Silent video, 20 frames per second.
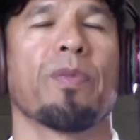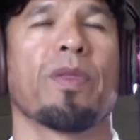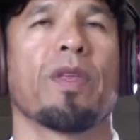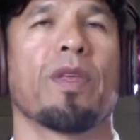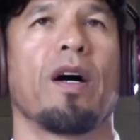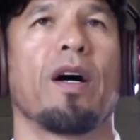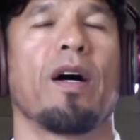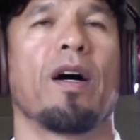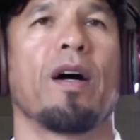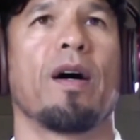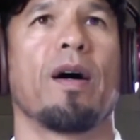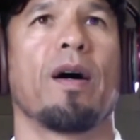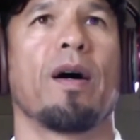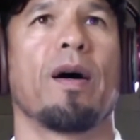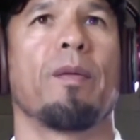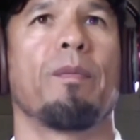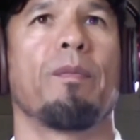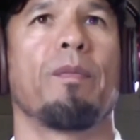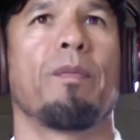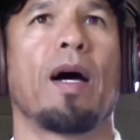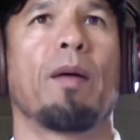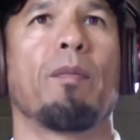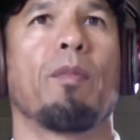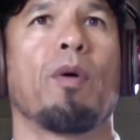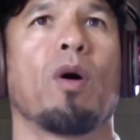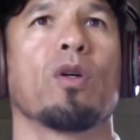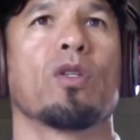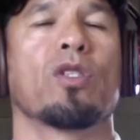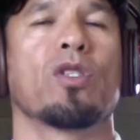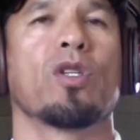Um, I'm
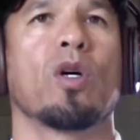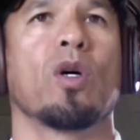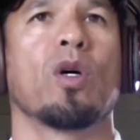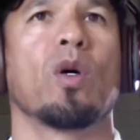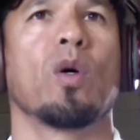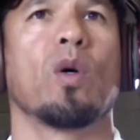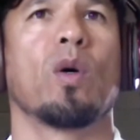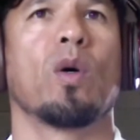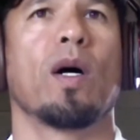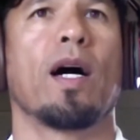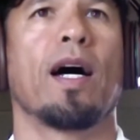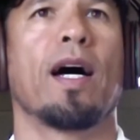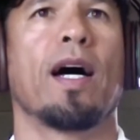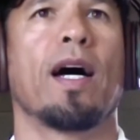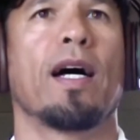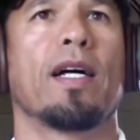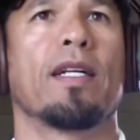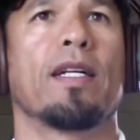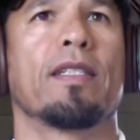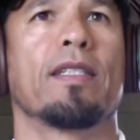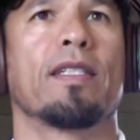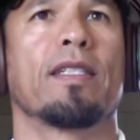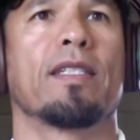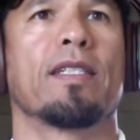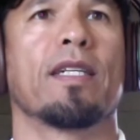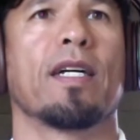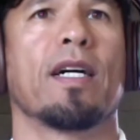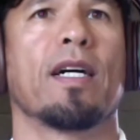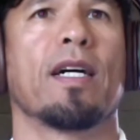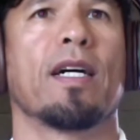also at
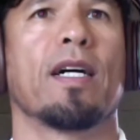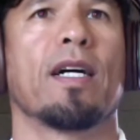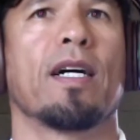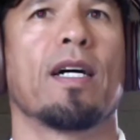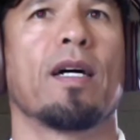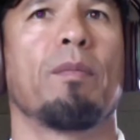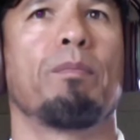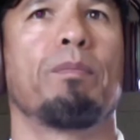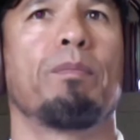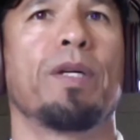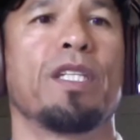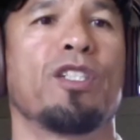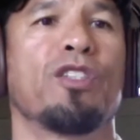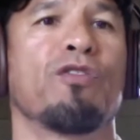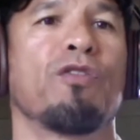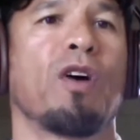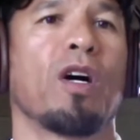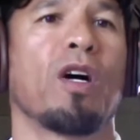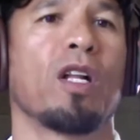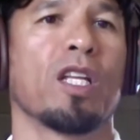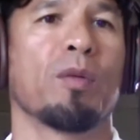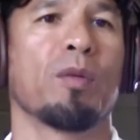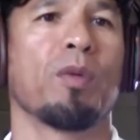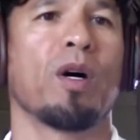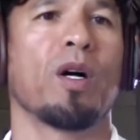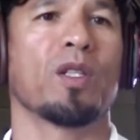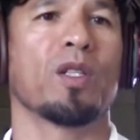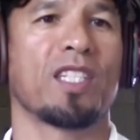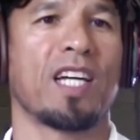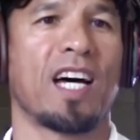uh, Beach
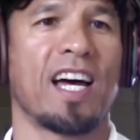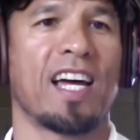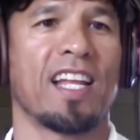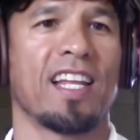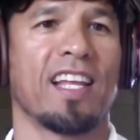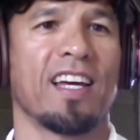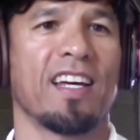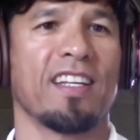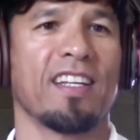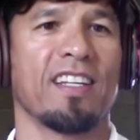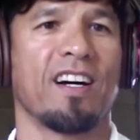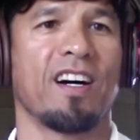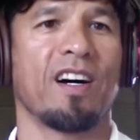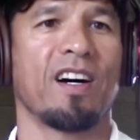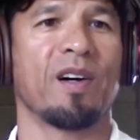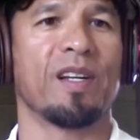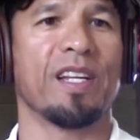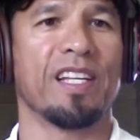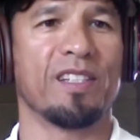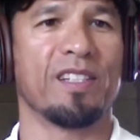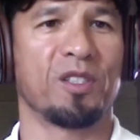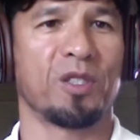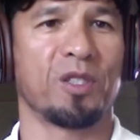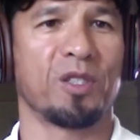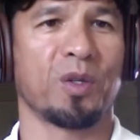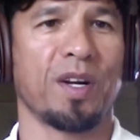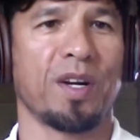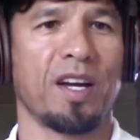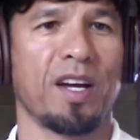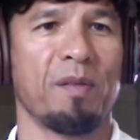Volleyball Thailand on
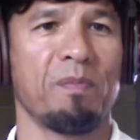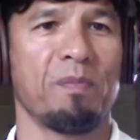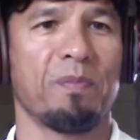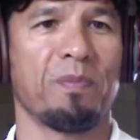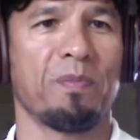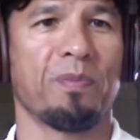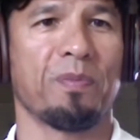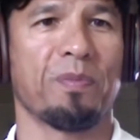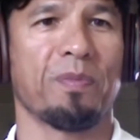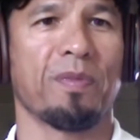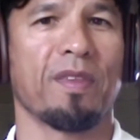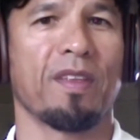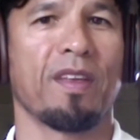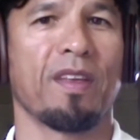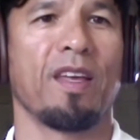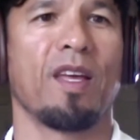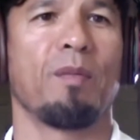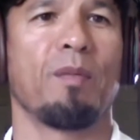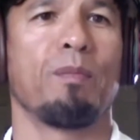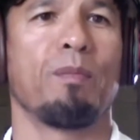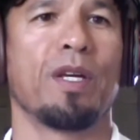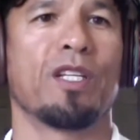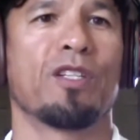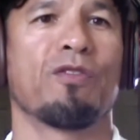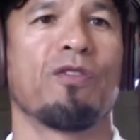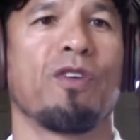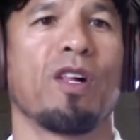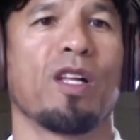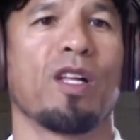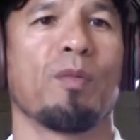Instagram. Beach
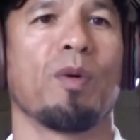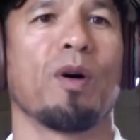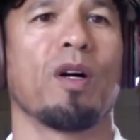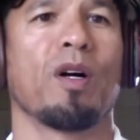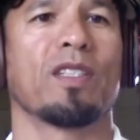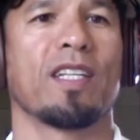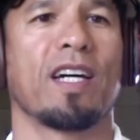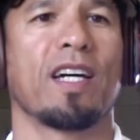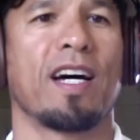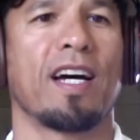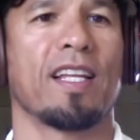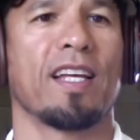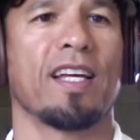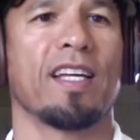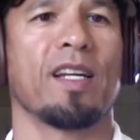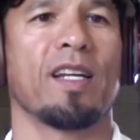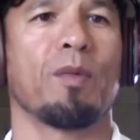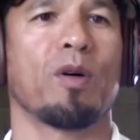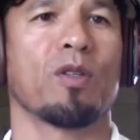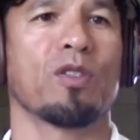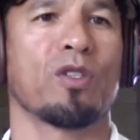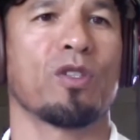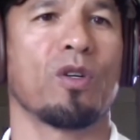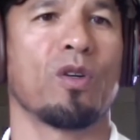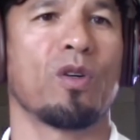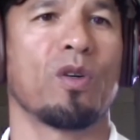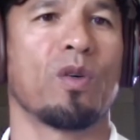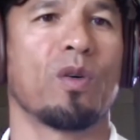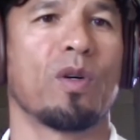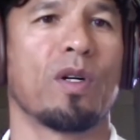Volleyball Thailand. I'm
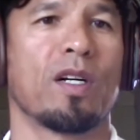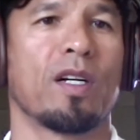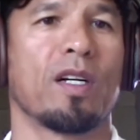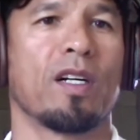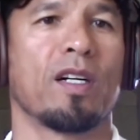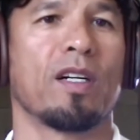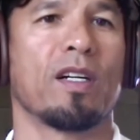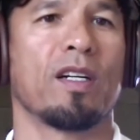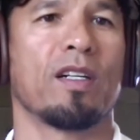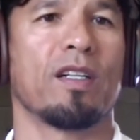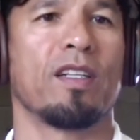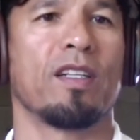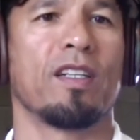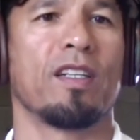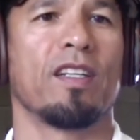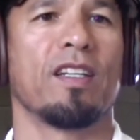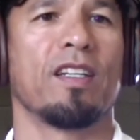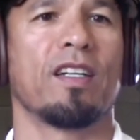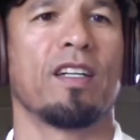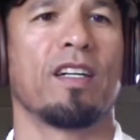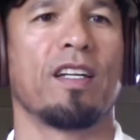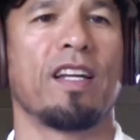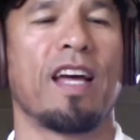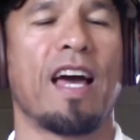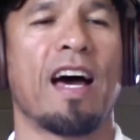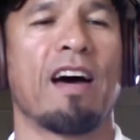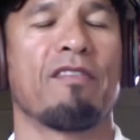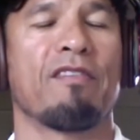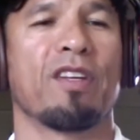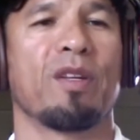also uh, an
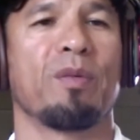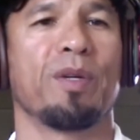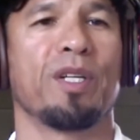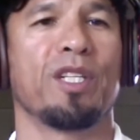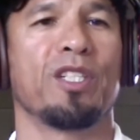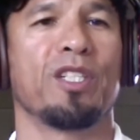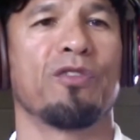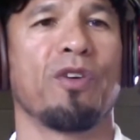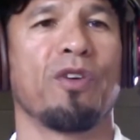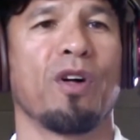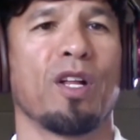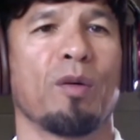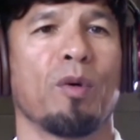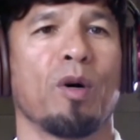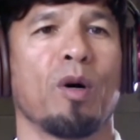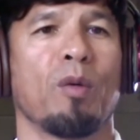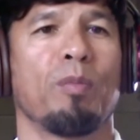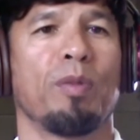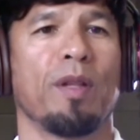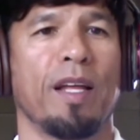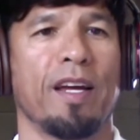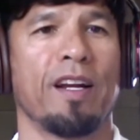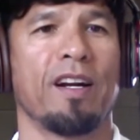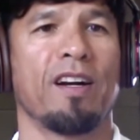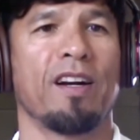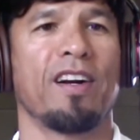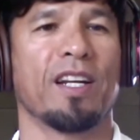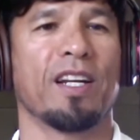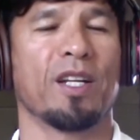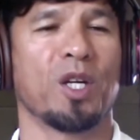avid beach volleyball player
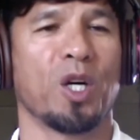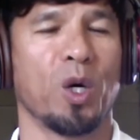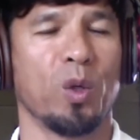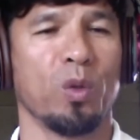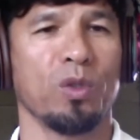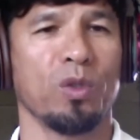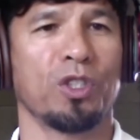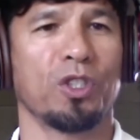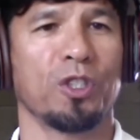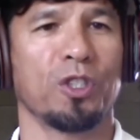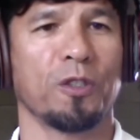and coach.